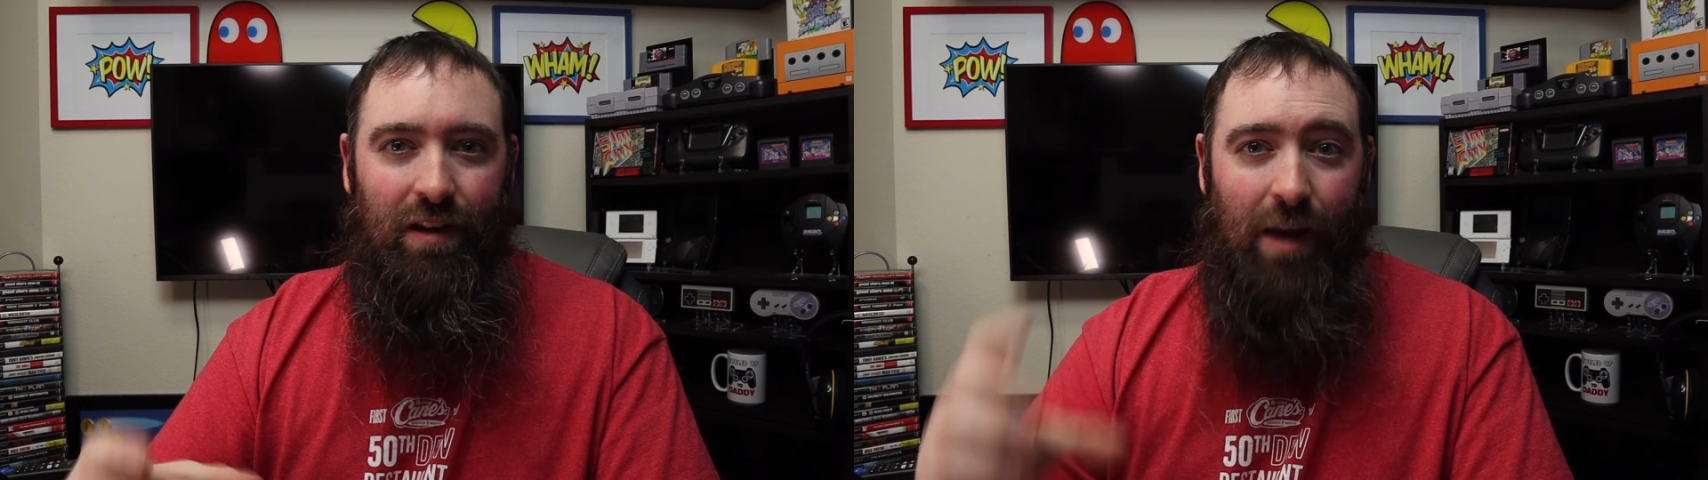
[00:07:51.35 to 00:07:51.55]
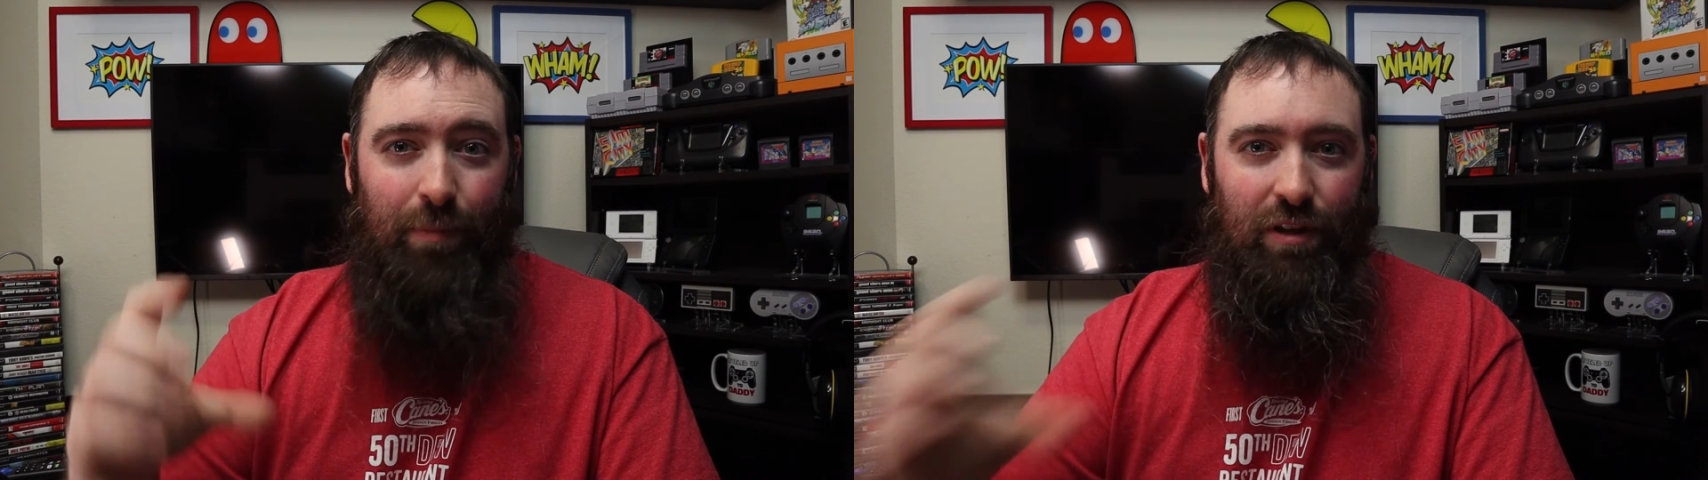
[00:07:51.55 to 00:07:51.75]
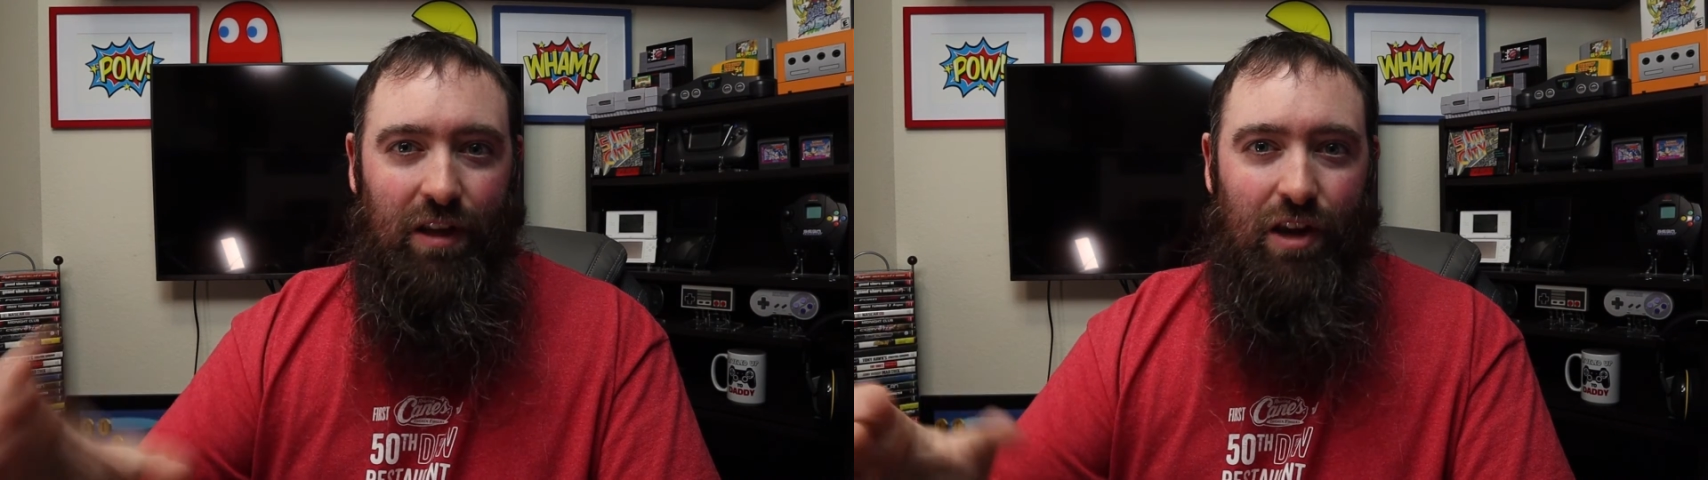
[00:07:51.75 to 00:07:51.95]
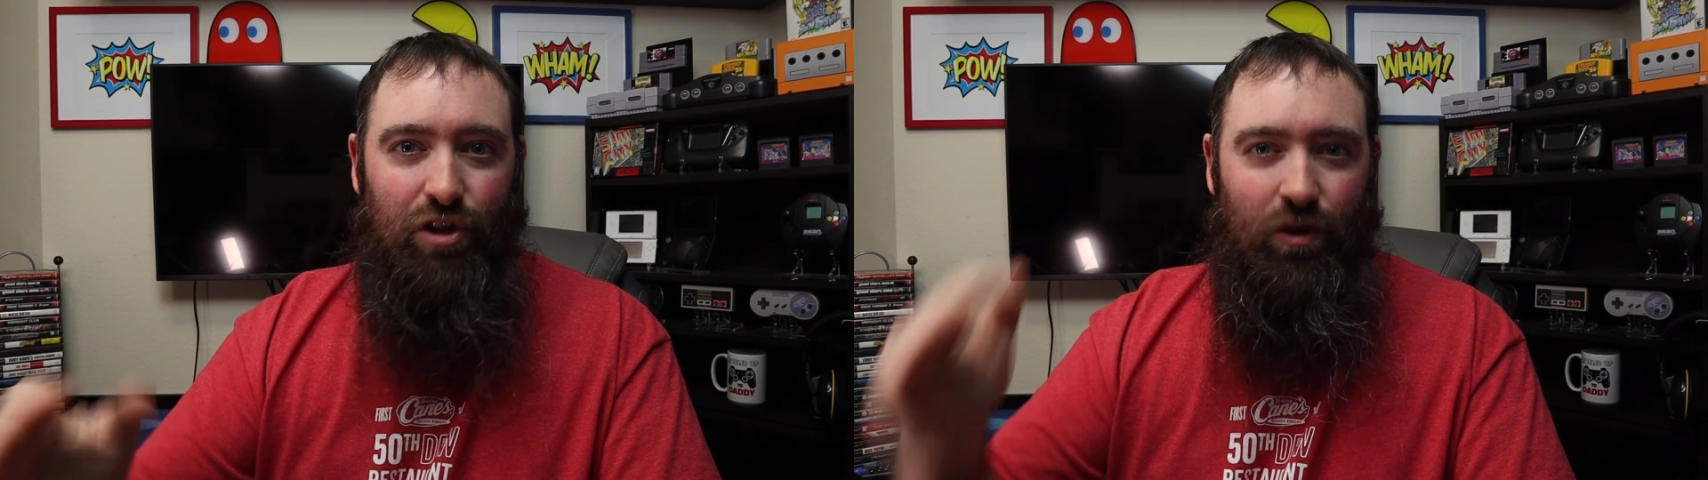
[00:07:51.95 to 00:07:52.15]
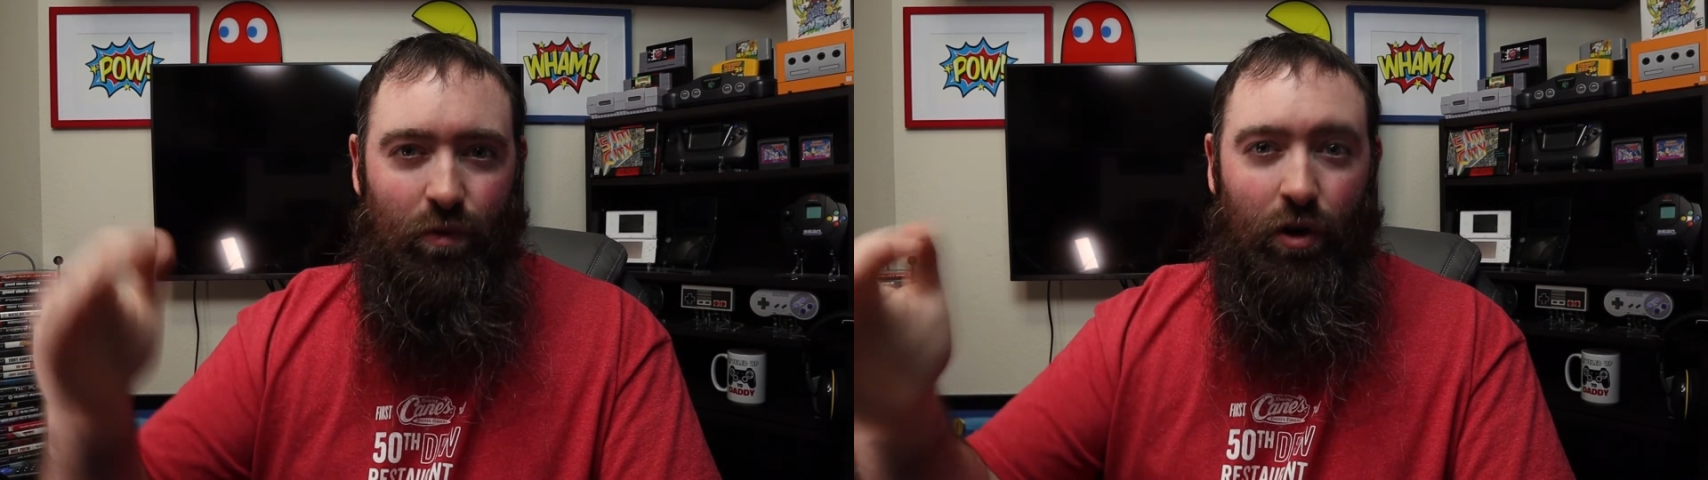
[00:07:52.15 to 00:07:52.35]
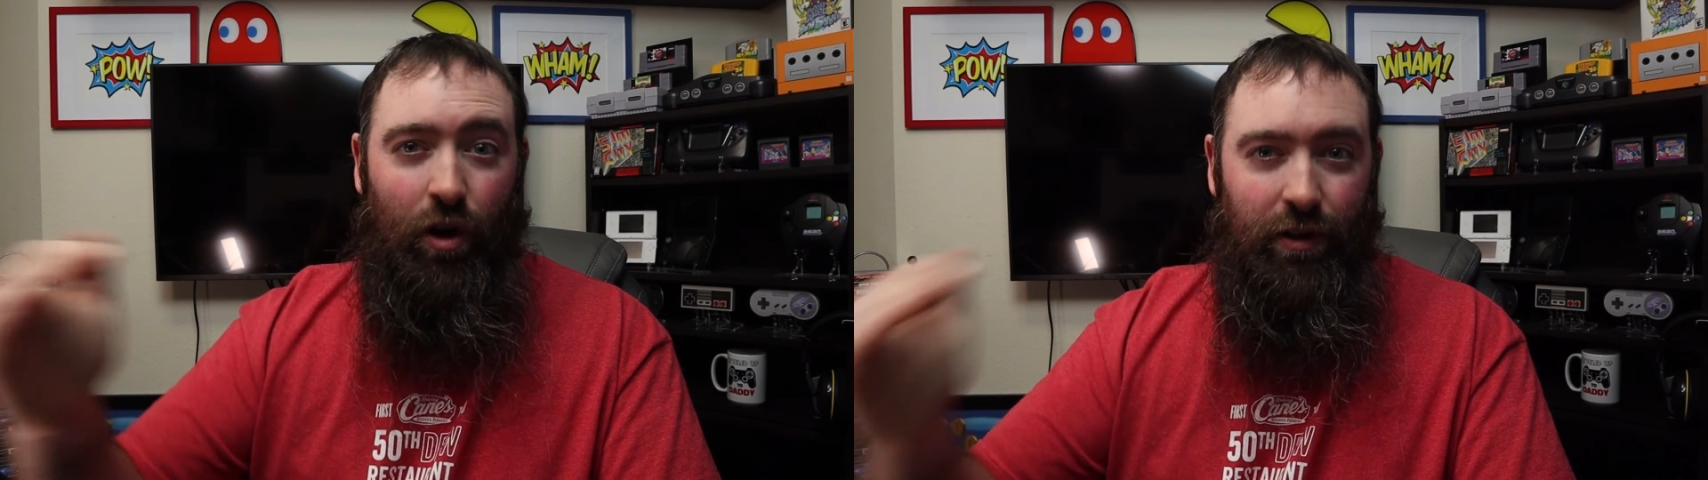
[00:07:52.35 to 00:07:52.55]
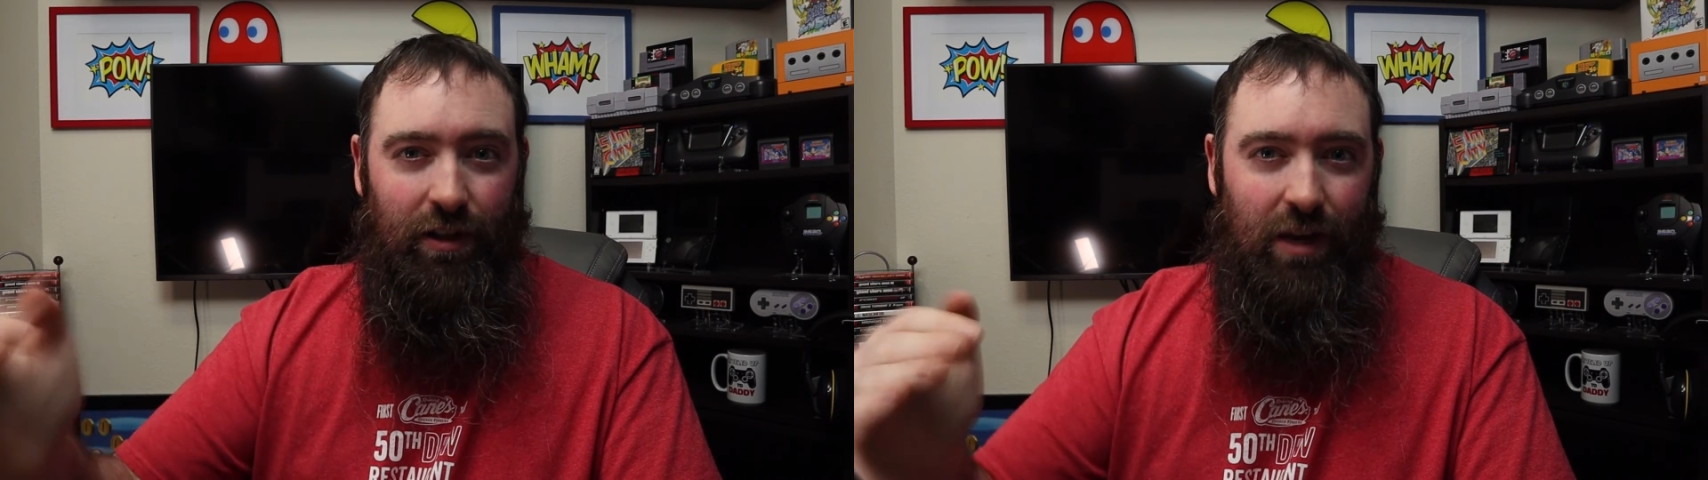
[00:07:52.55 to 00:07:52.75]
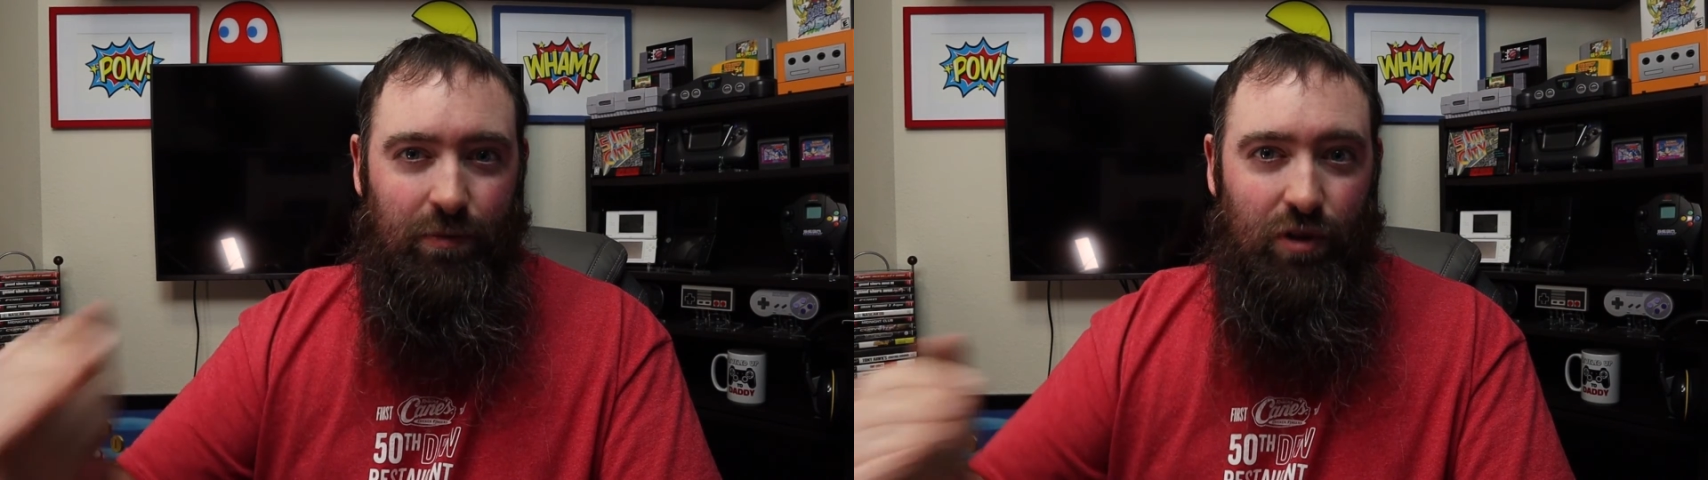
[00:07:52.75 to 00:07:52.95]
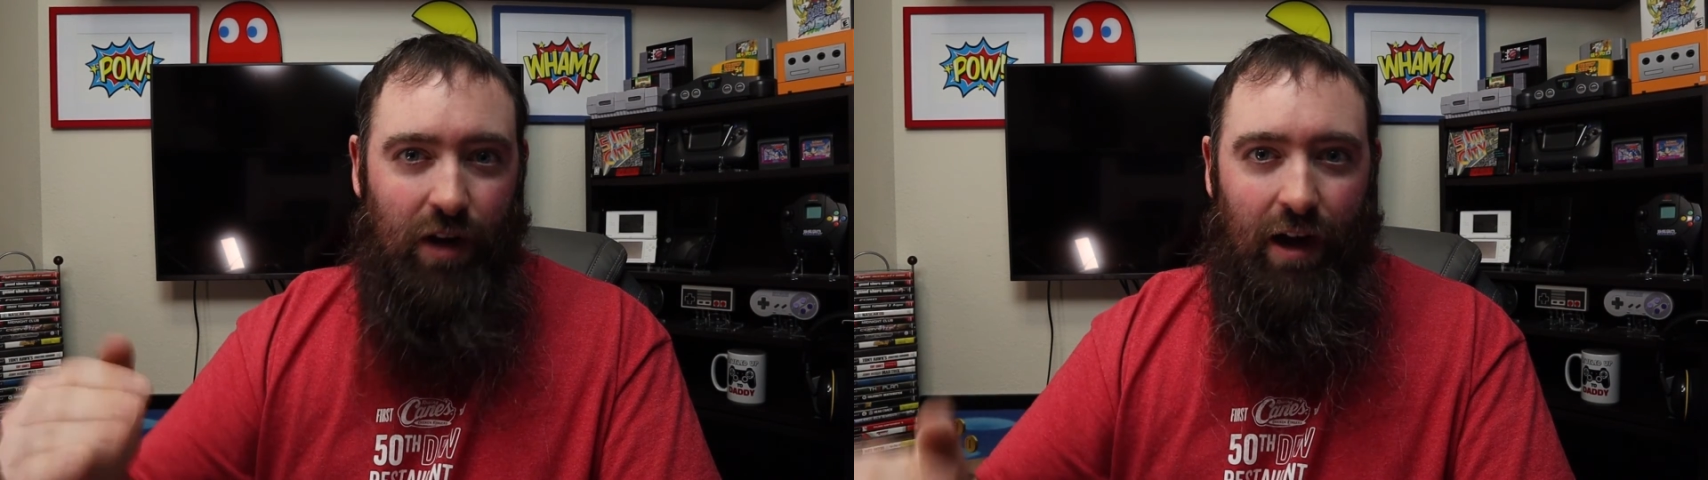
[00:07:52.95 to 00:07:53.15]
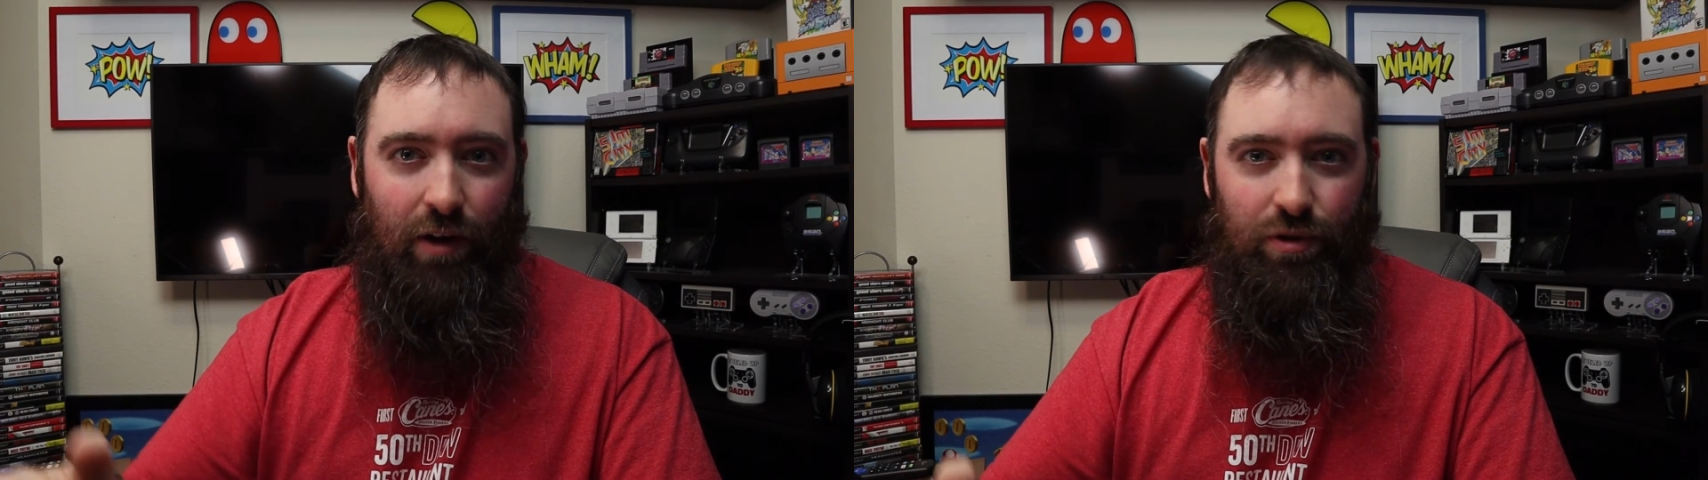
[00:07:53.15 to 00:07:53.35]
application where all the games are
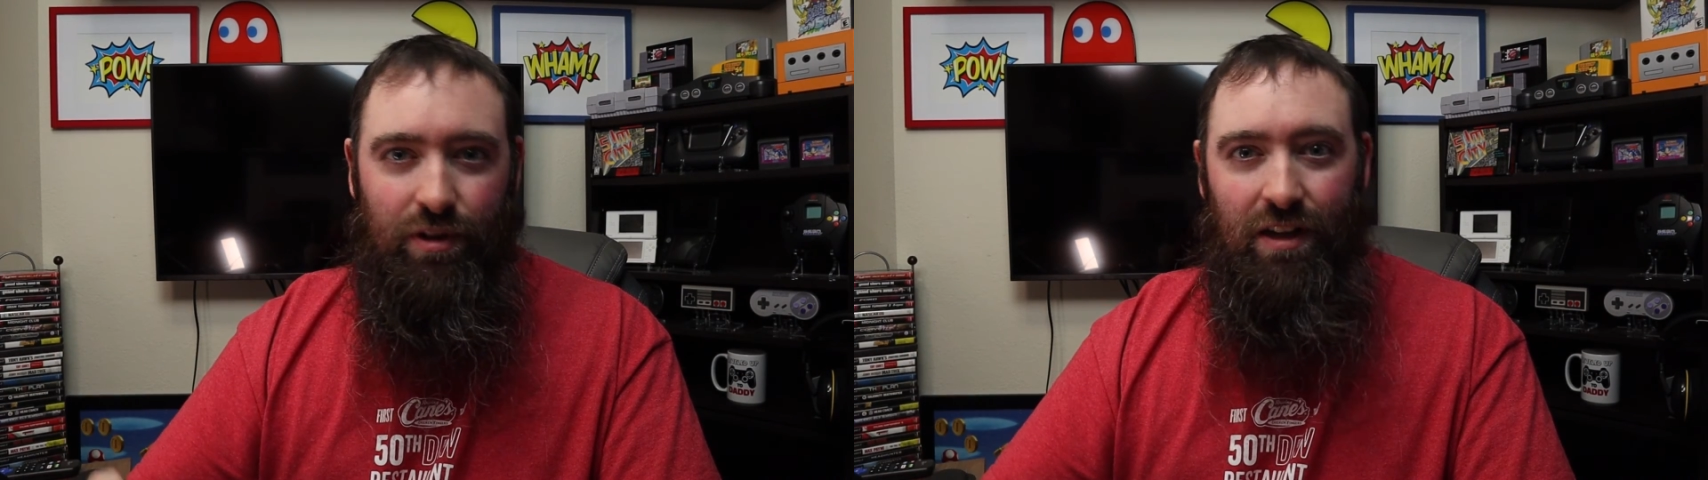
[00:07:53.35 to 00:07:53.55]
housed,